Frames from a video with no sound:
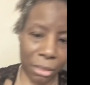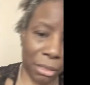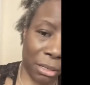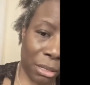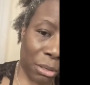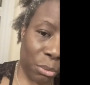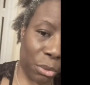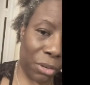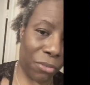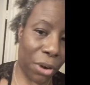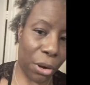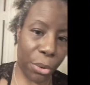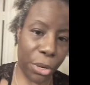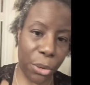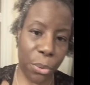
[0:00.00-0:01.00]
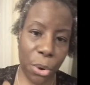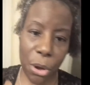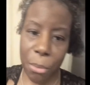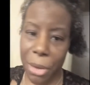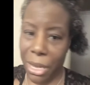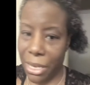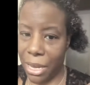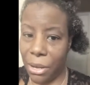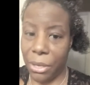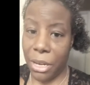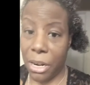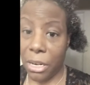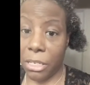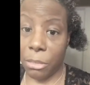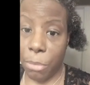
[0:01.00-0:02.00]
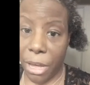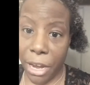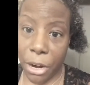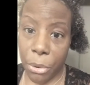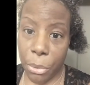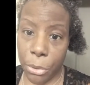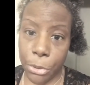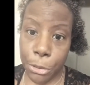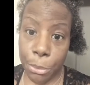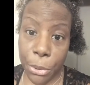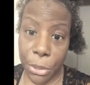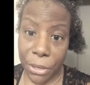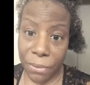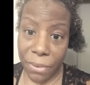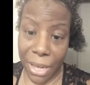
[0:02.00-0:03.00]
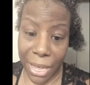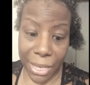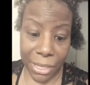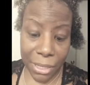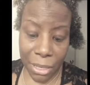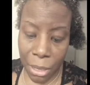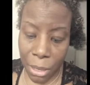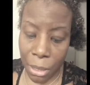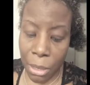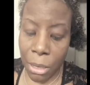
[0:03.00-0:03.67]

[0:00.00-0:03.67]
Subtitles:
would have already grown back down here, because my hair grows pretty fast,